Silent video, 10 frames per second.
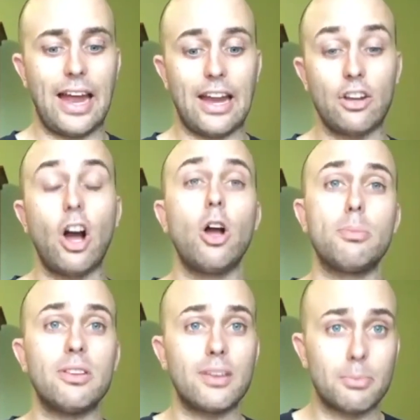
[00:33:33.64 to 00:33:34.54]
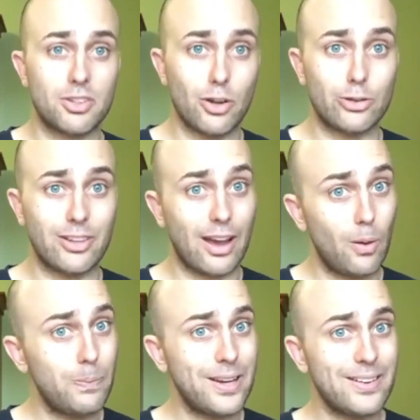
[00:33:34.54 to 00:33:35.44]
And I hope these episodes are
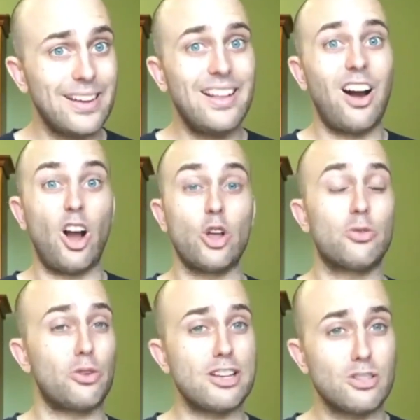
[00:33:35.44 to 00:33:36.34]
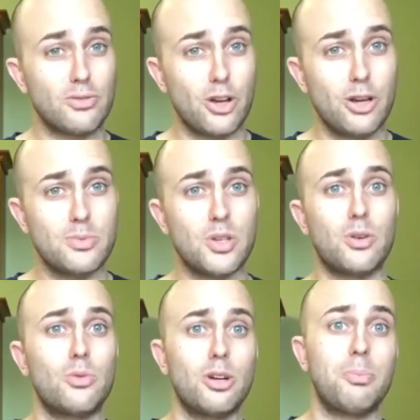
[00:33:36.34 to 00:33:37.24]
helping. I know phrasal verbs are
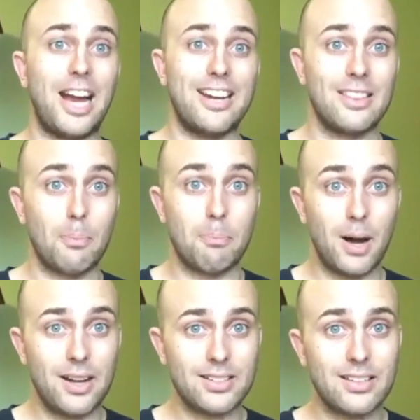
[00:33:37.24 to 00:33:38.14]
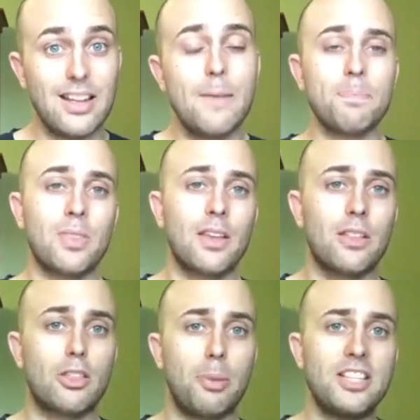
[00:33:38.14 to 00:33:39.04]
a real pain in the butt.
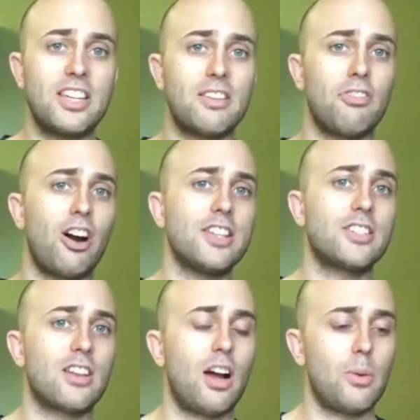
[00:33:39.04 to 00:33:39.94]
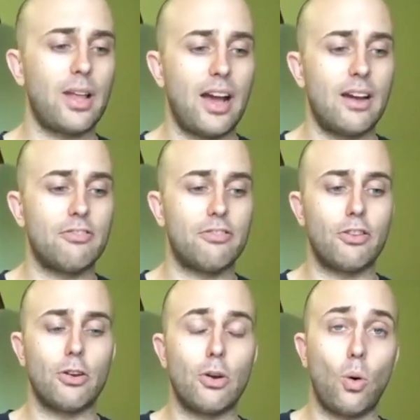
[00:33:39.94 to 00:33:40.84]
The basic advice that I would have
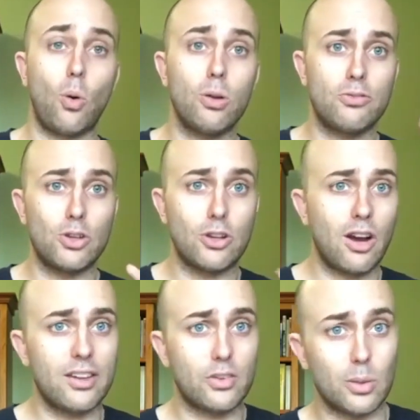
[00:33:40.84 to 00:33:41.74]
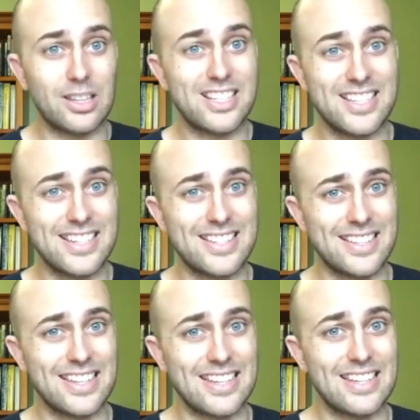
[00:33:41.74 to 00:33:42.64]
for all of you guys who are listening
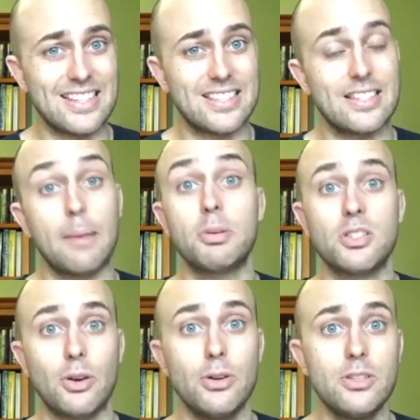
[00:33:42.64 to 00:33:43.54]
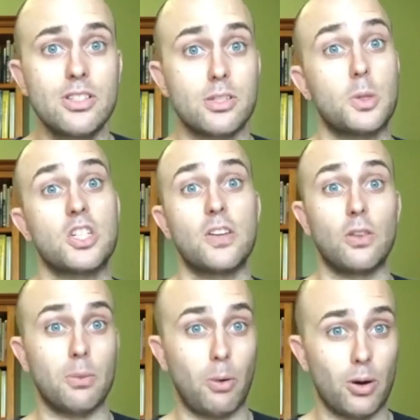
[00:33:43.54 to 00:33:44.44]
to these episodes, especially
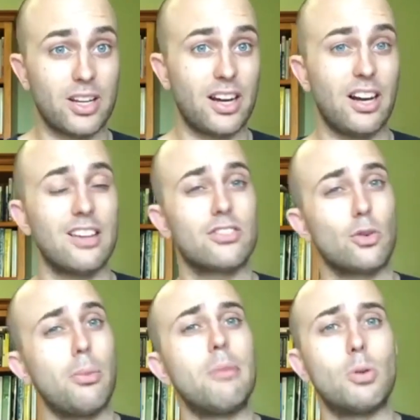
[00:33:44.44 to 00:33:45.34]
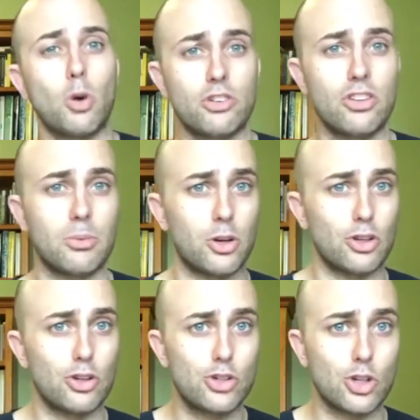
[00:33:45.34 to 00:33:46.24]
on the podcast or maybe watching them
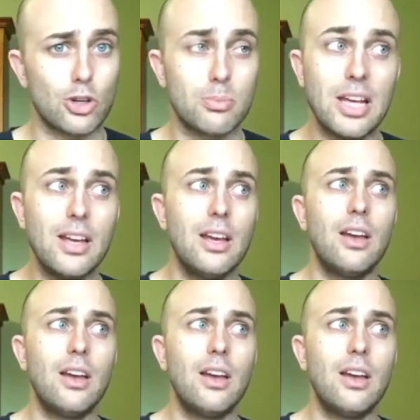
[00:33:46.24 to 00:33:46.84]
on YouTube,